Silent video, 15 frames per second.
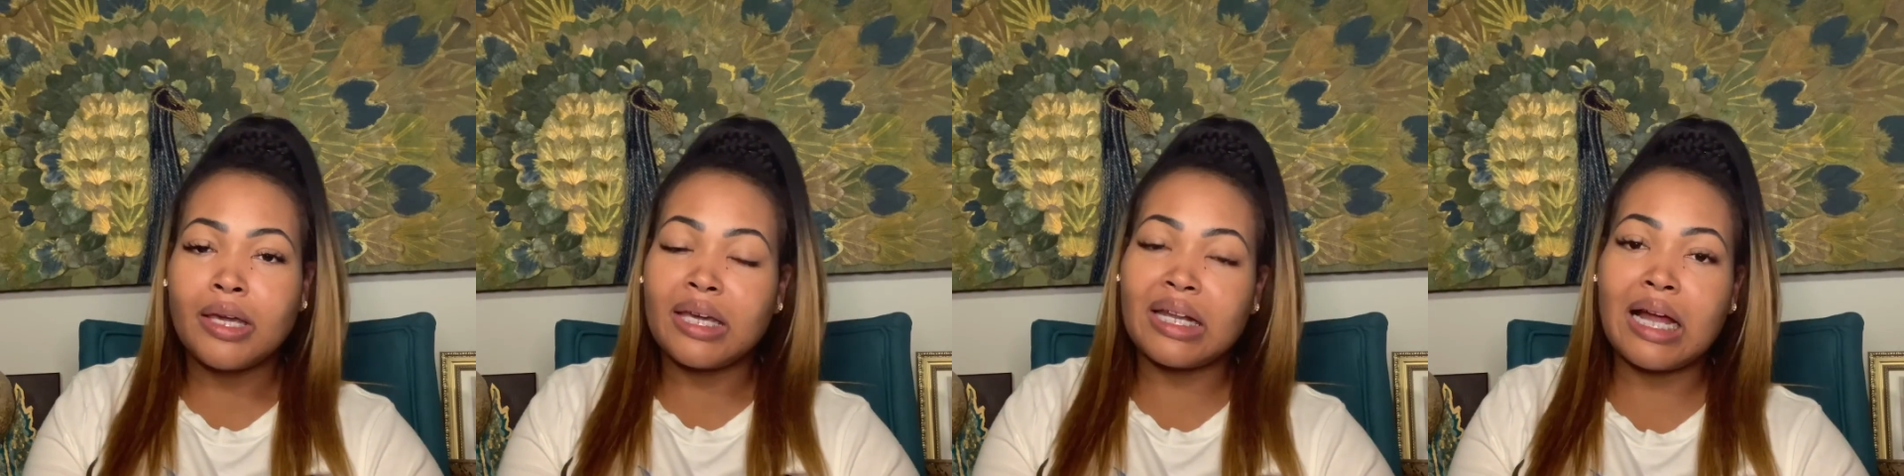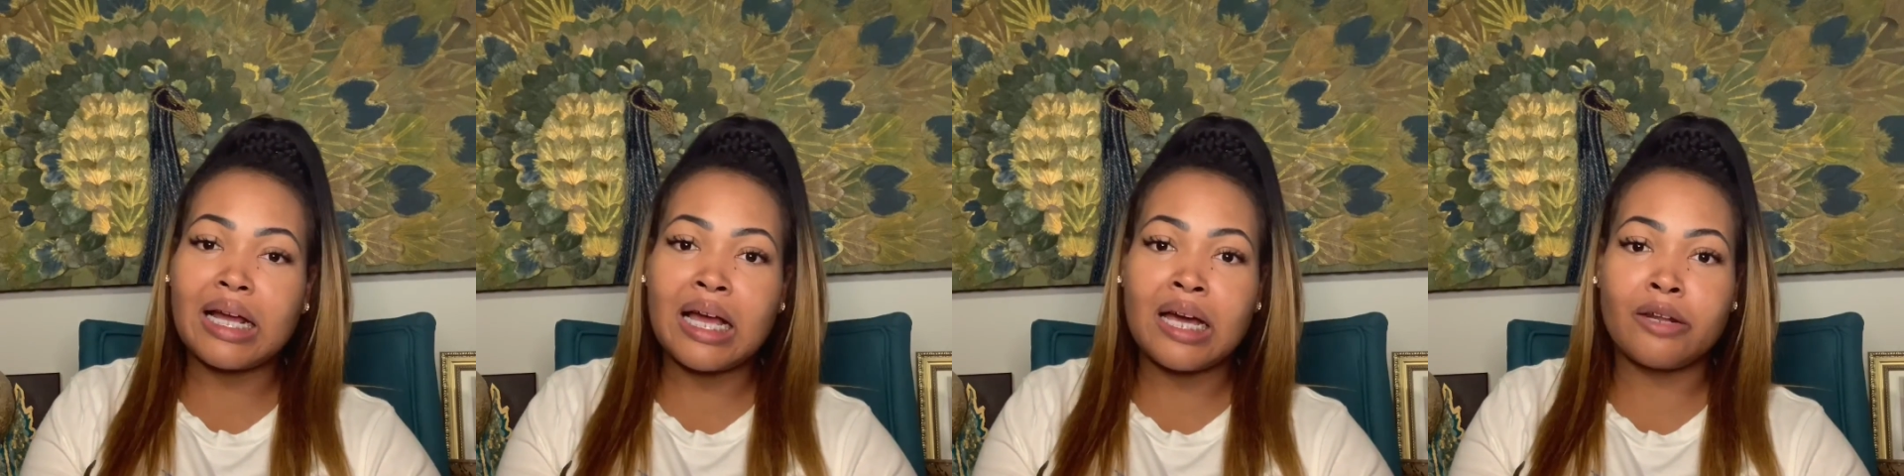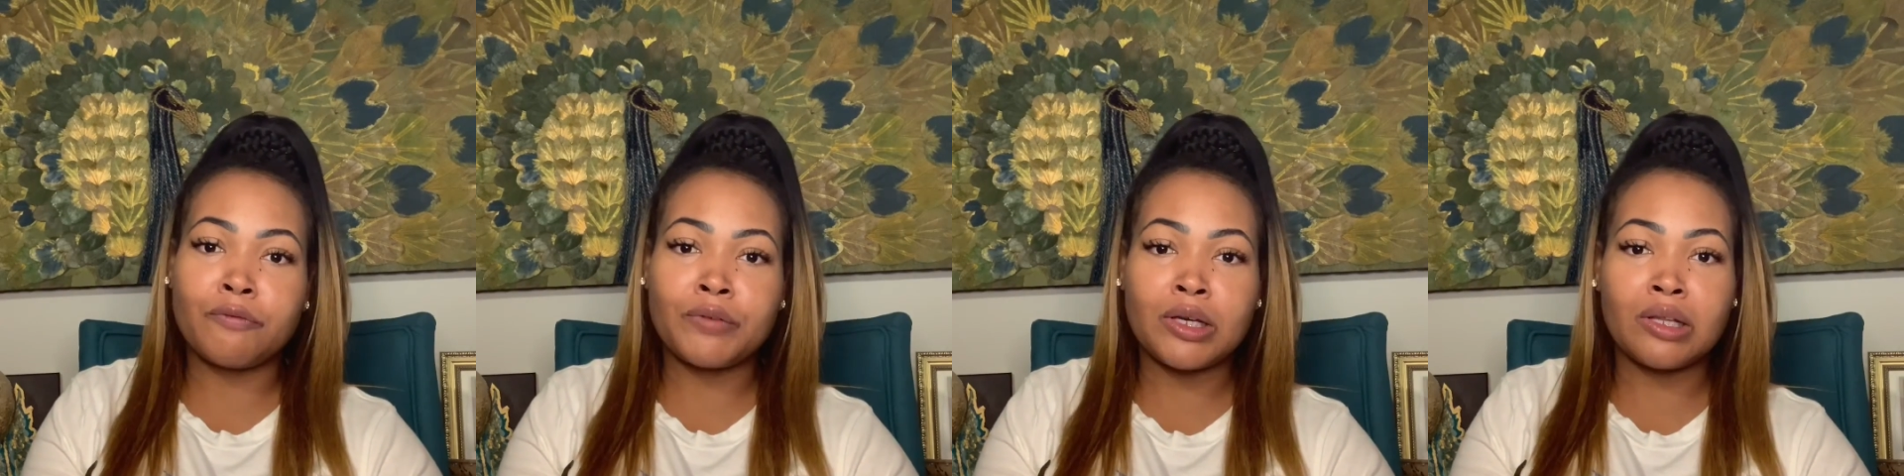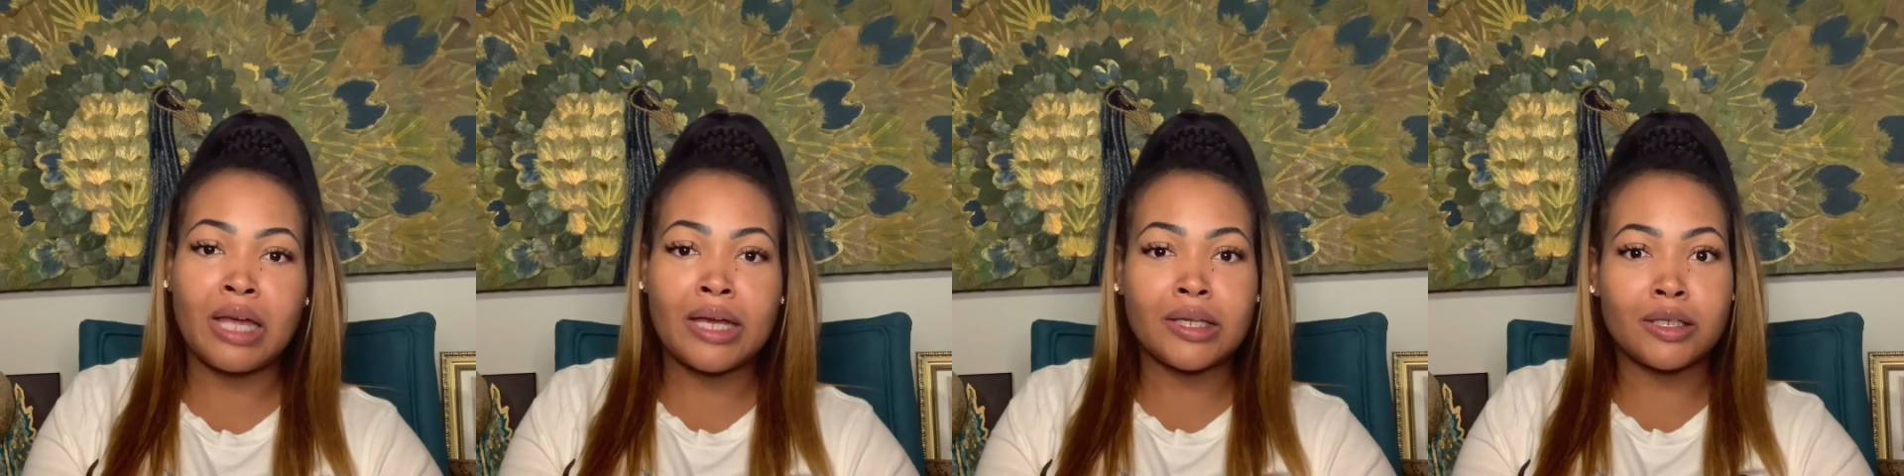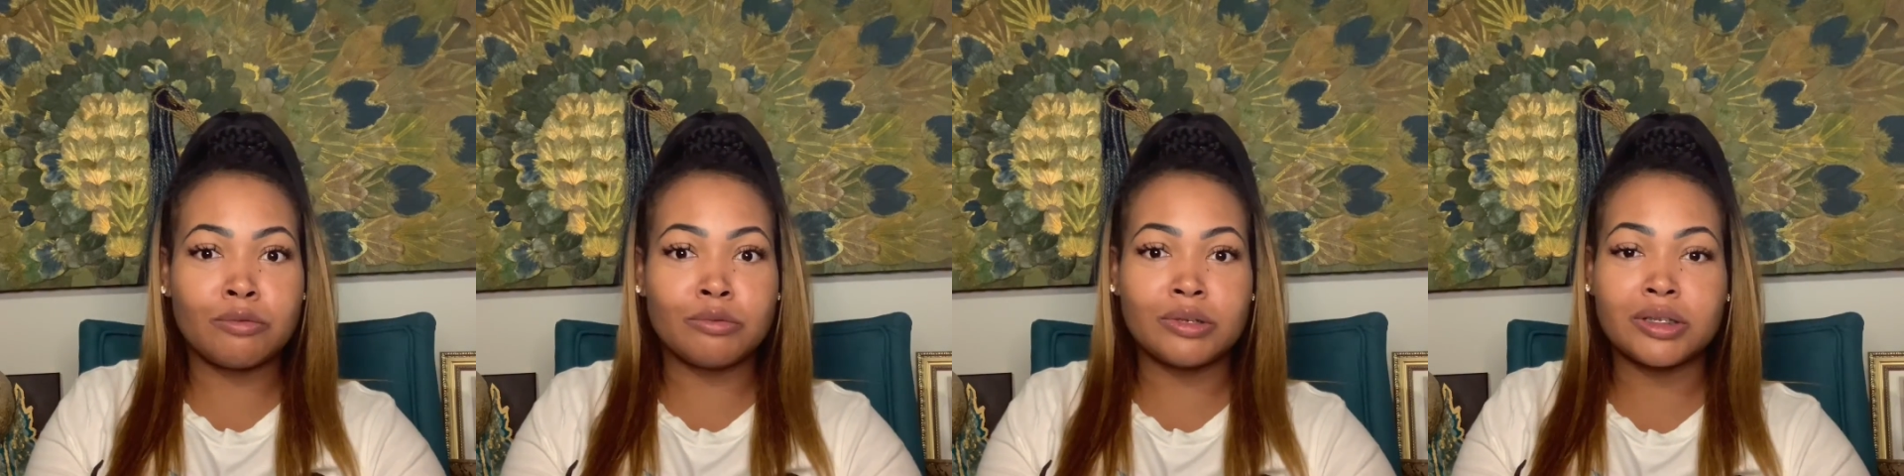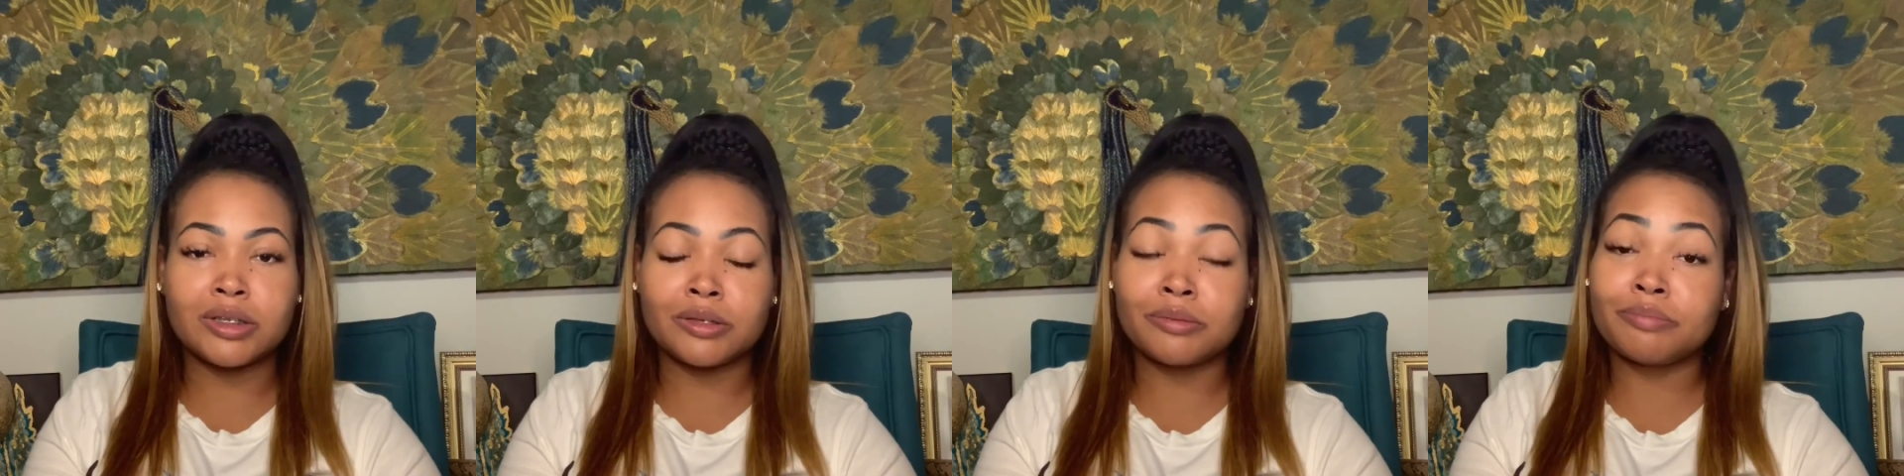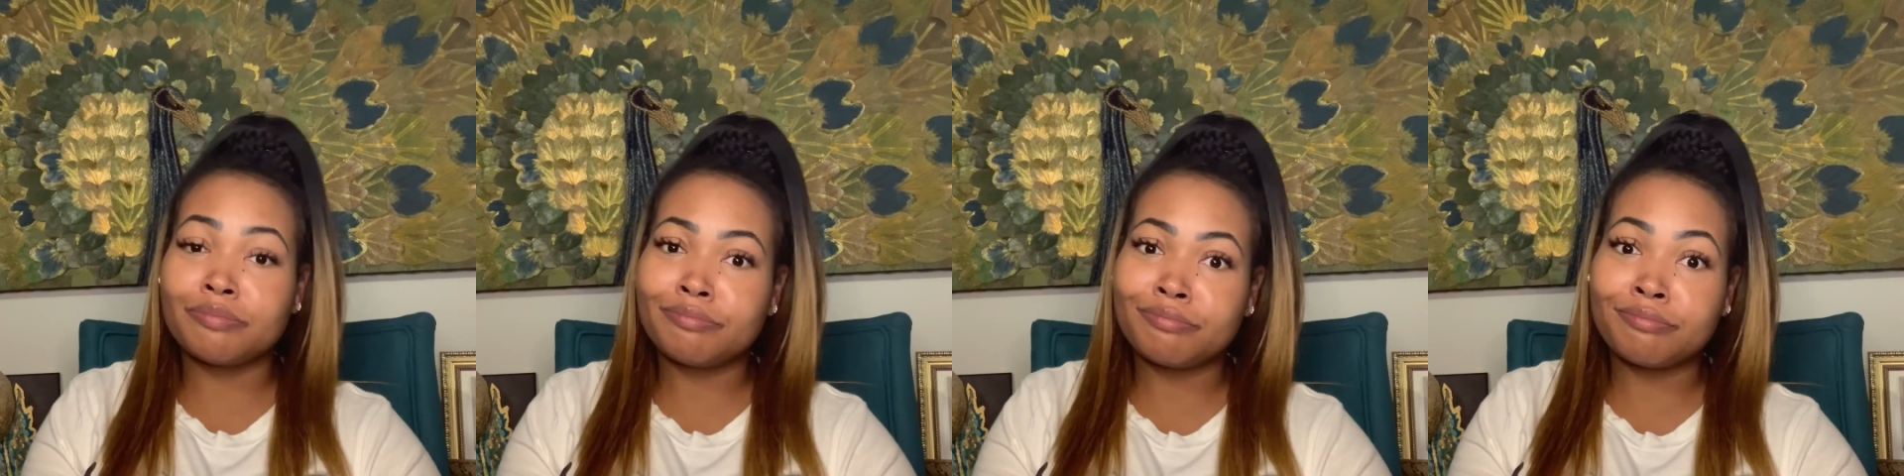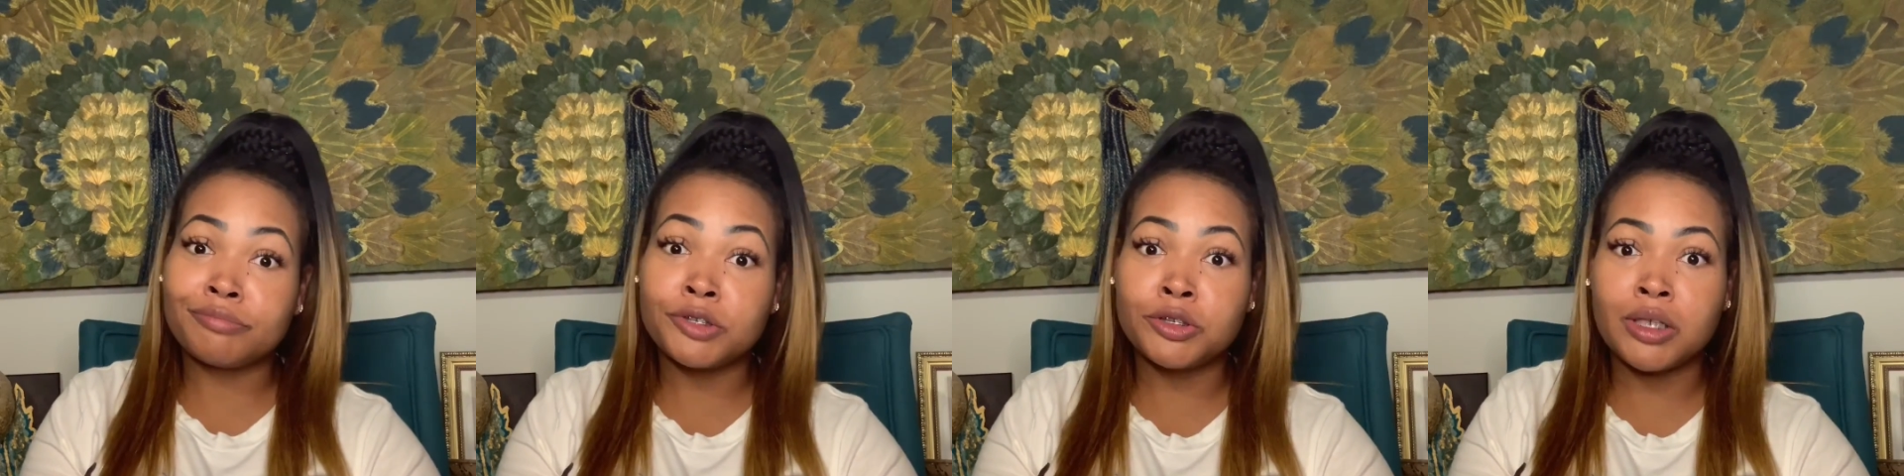And I kind of felt like it was some,
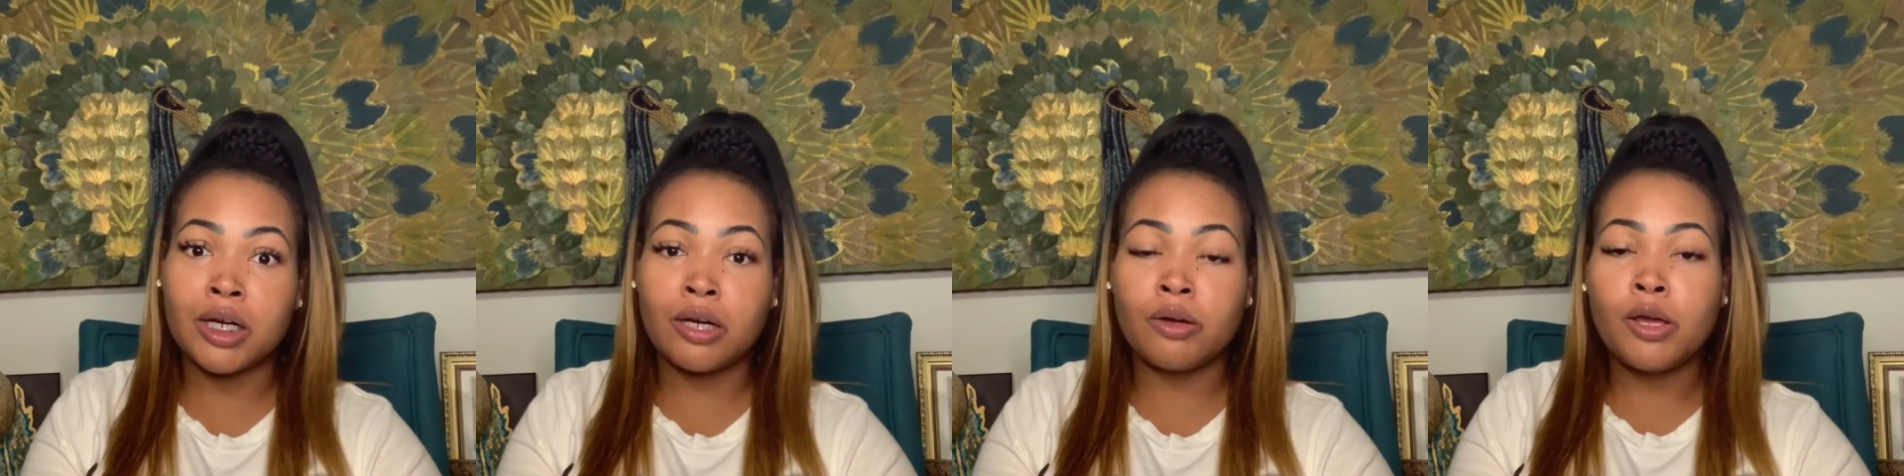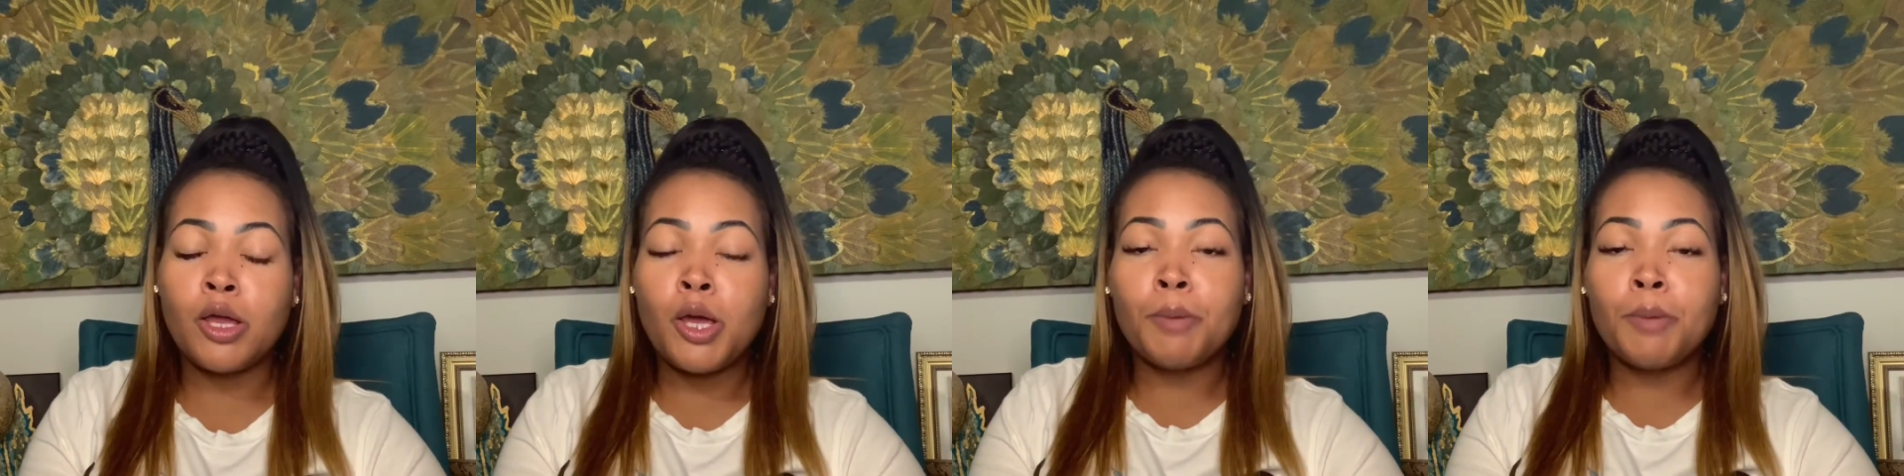you know,